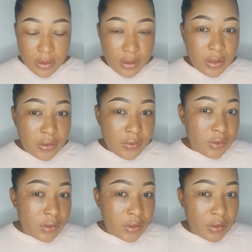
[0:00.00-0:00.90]
Can you
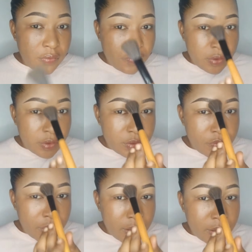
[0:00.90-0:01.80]
see the difference
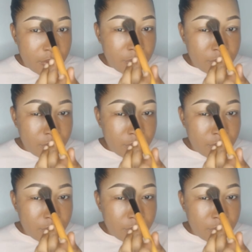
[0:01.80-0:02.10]
right now?